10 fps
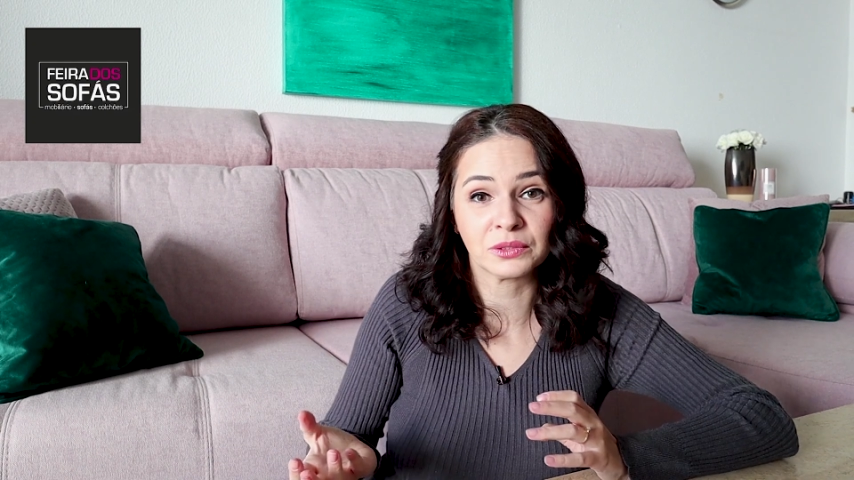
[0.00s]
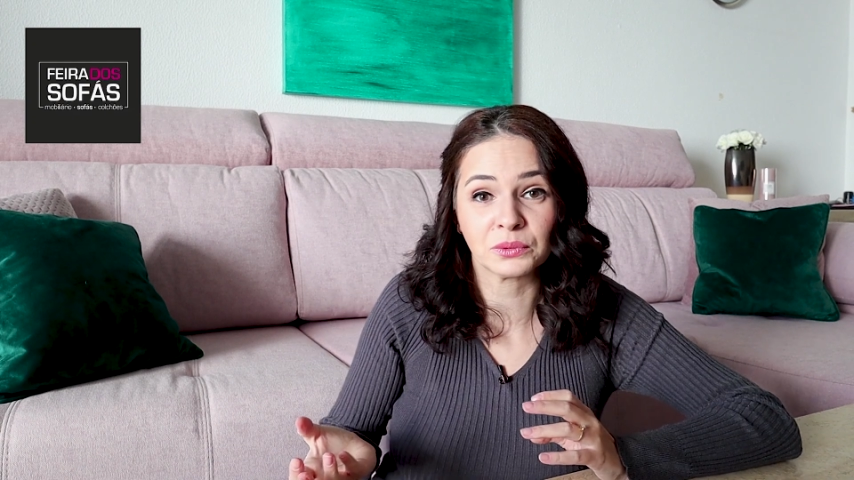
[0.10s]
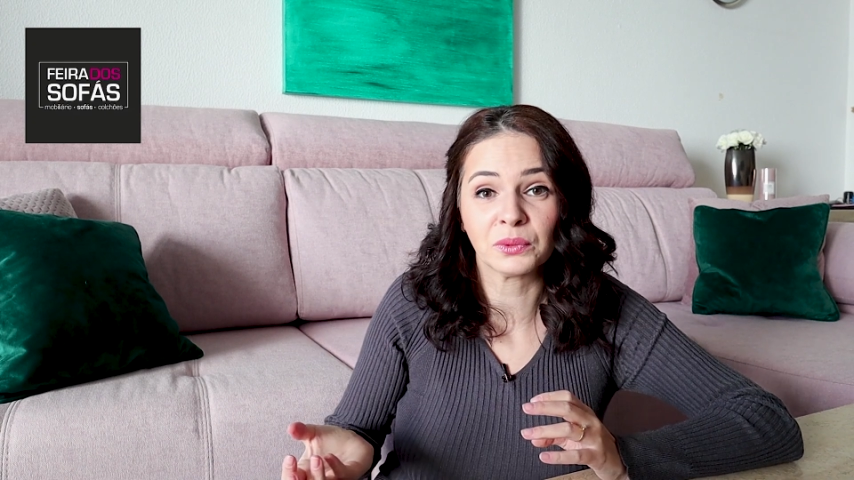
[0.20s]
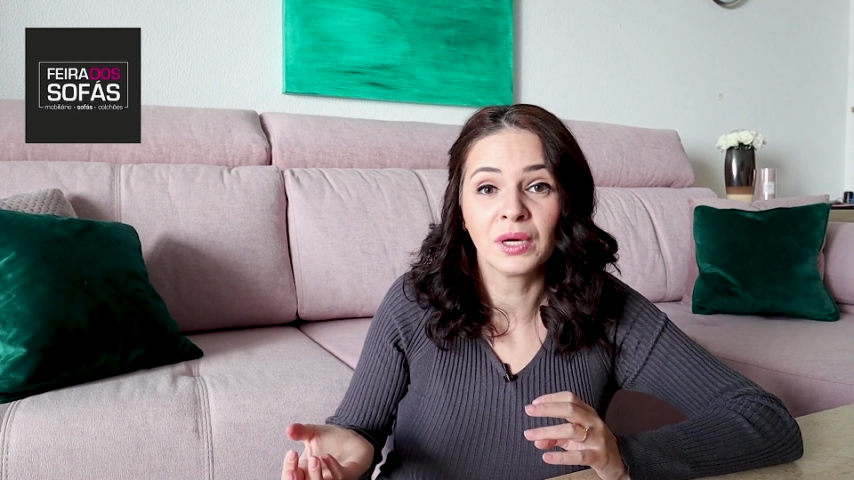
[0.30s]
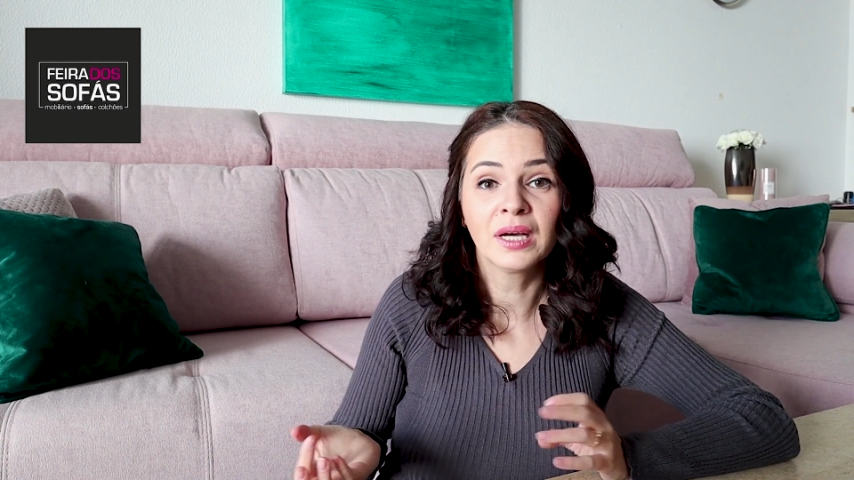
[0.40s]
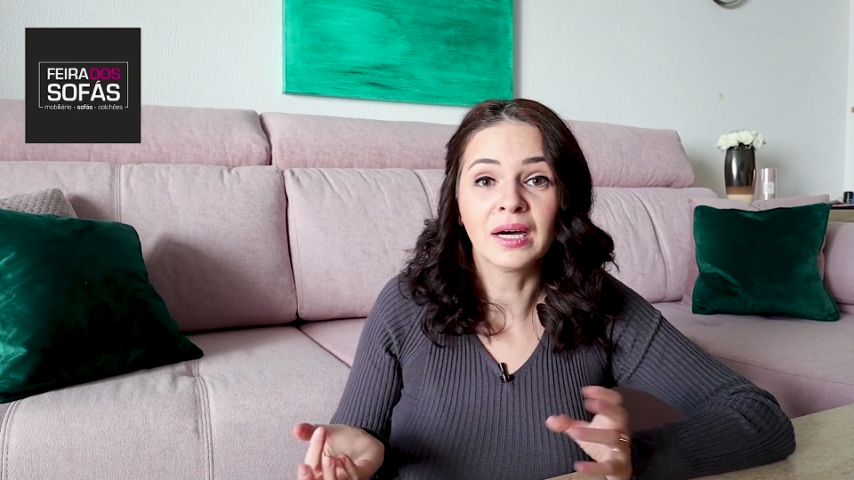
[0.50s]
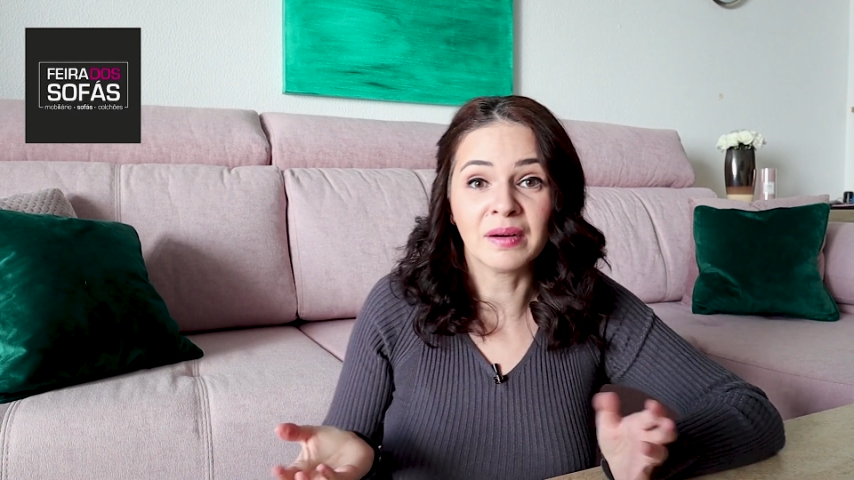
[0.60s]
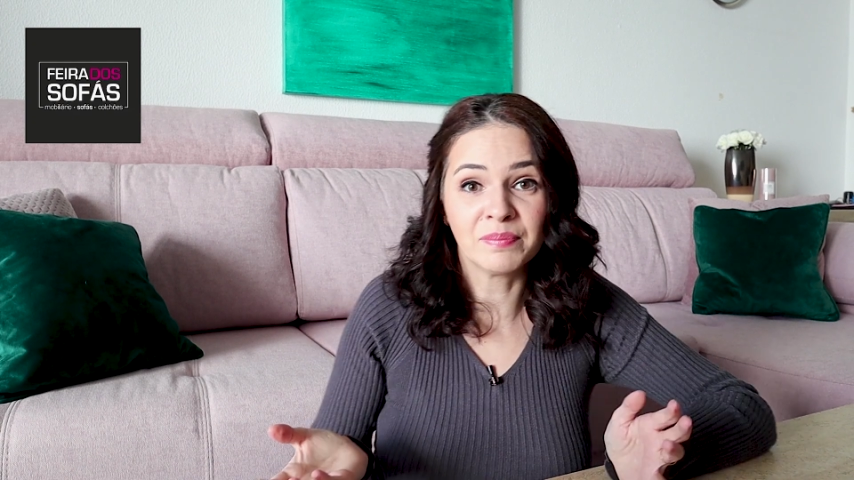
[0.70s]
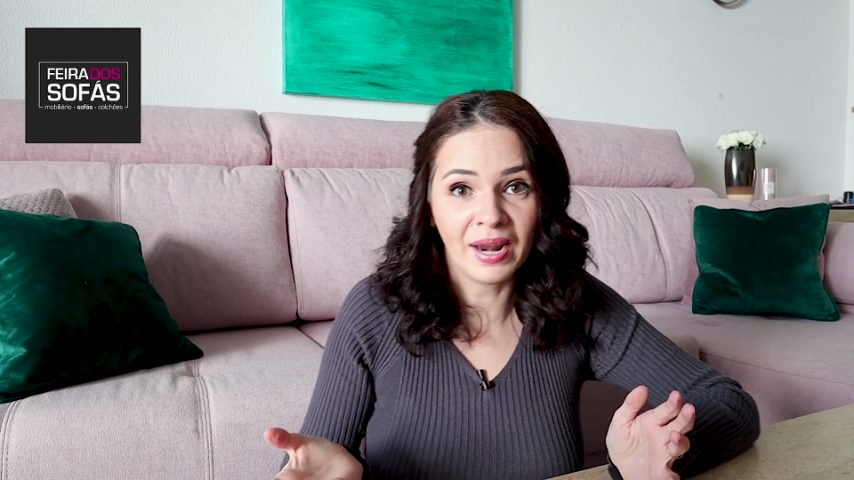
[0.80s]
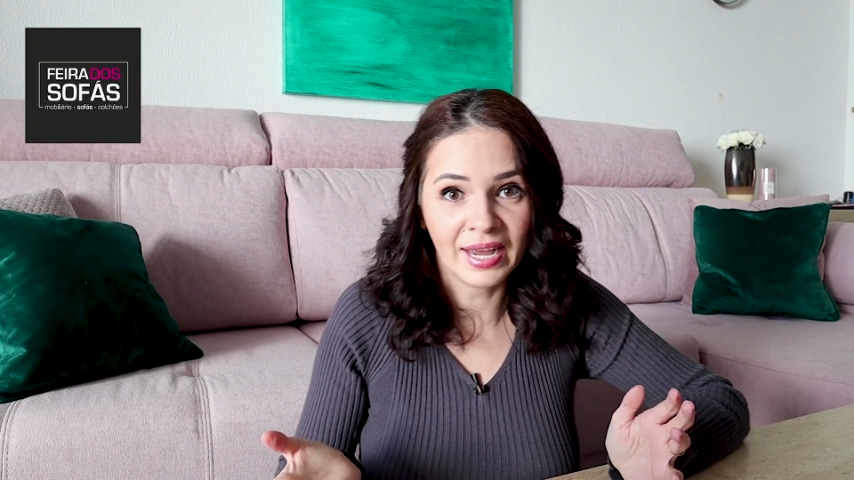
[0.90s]
to
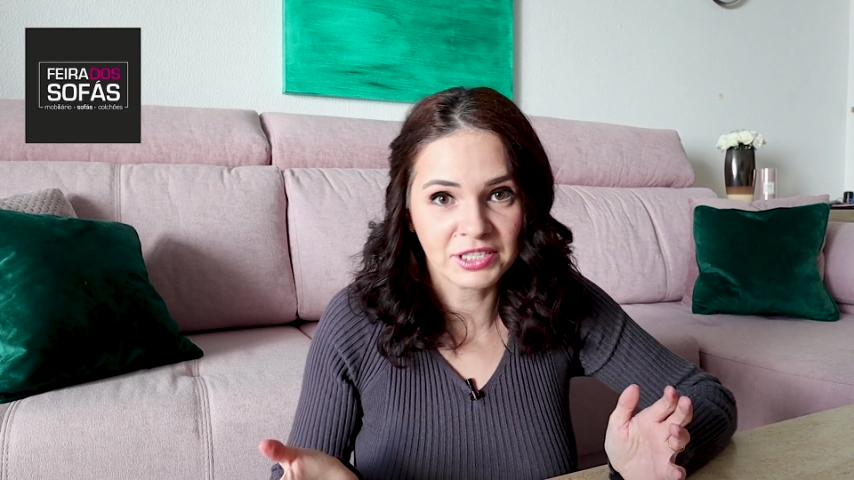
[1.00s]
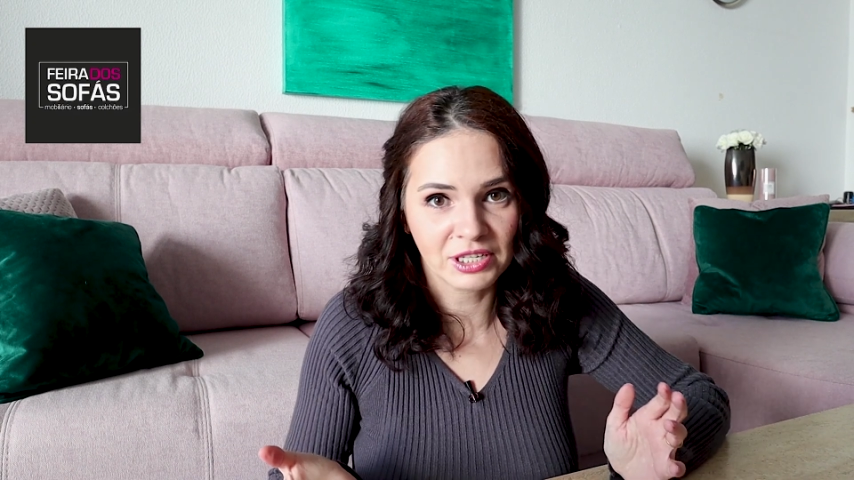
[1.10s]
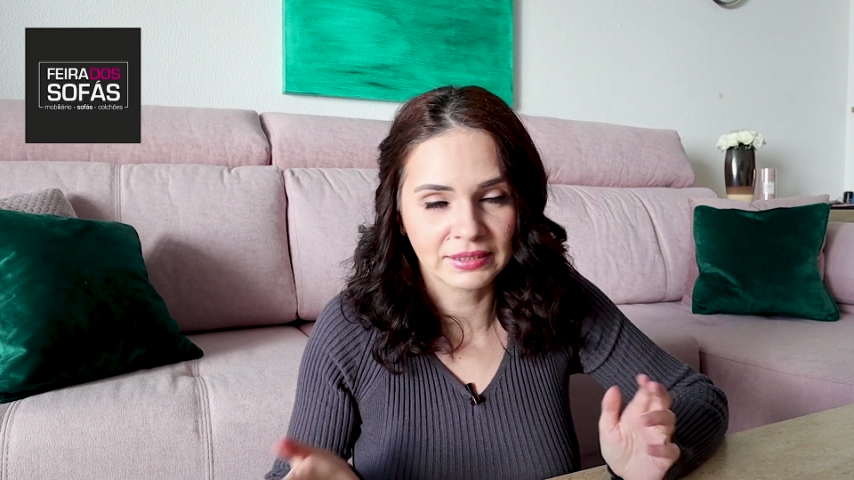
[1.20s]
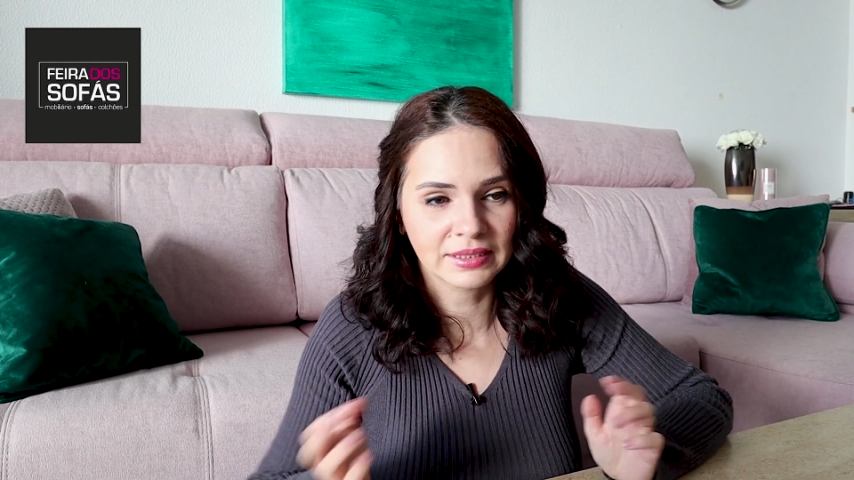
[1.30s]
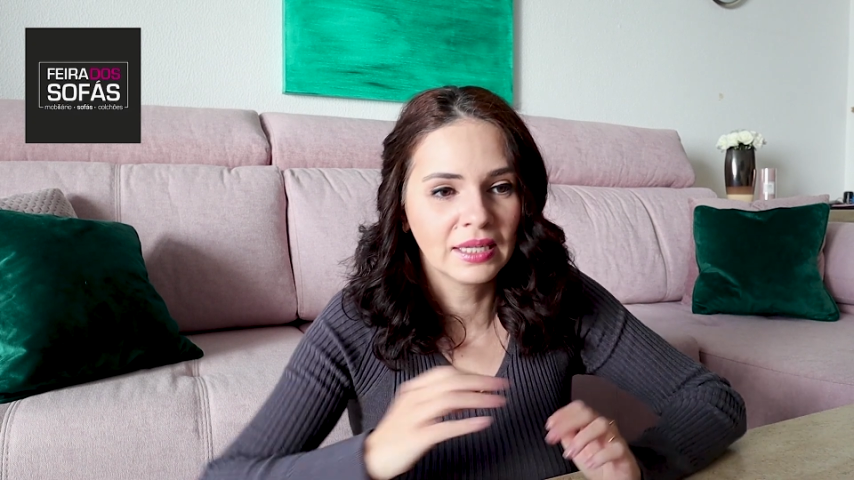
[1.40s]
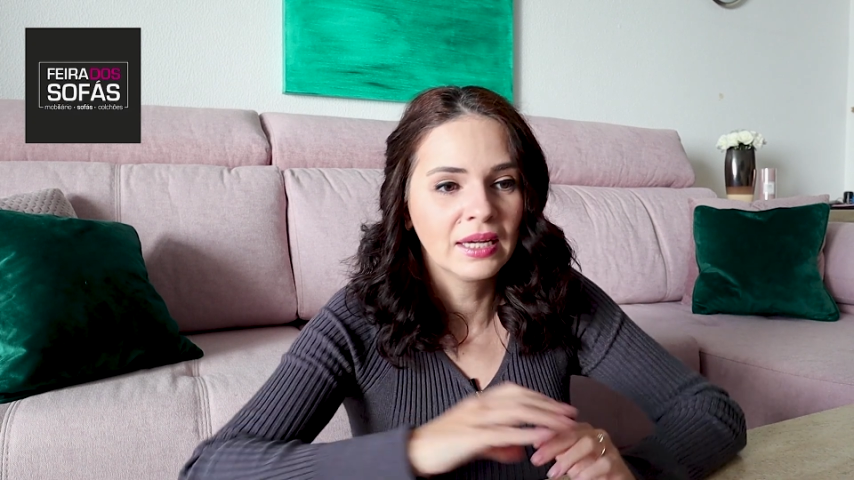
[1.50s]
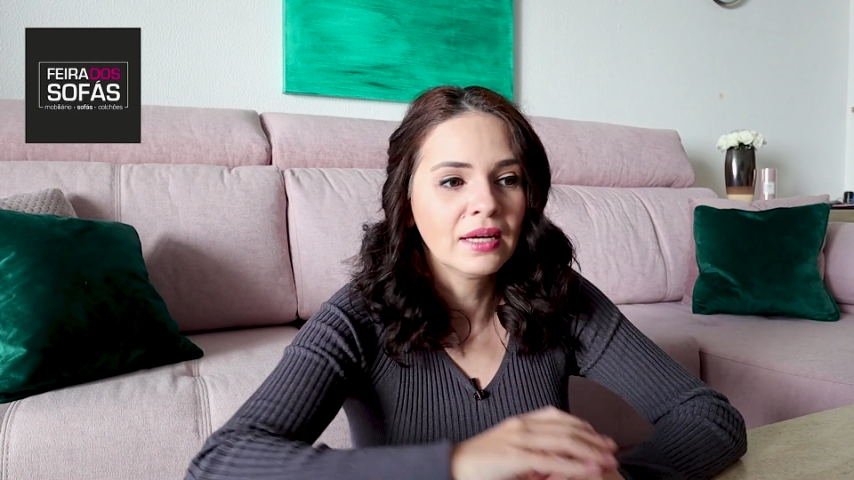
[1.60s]
oblige us.